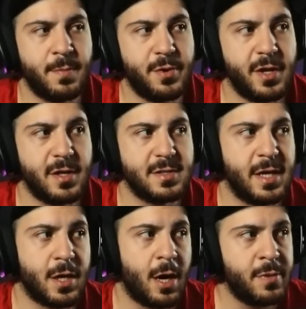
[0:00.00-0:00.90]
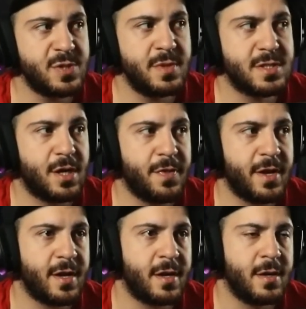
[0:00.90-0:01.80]
and putting accomplishments on
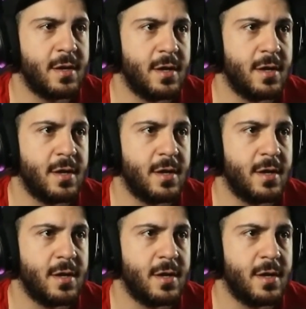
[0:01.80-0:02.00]
there,